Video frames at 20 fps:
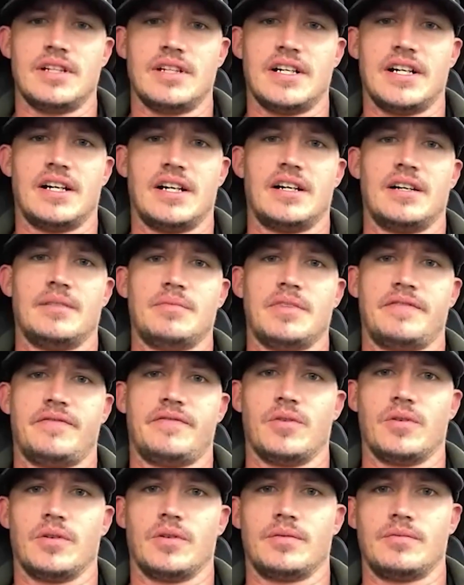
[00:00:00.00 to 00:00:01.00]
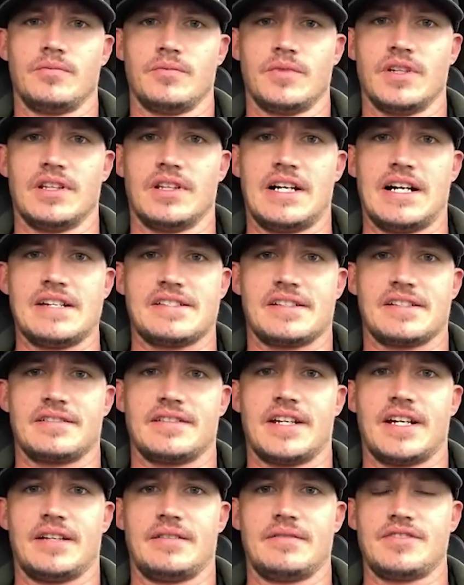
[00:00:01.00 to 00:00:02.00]
uh, before realizing
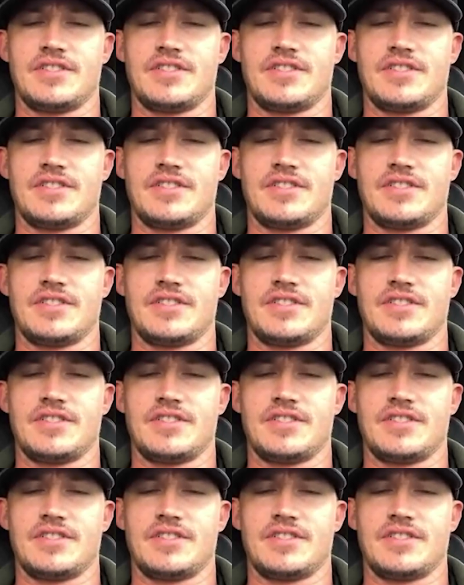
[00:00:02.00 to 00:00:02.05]
that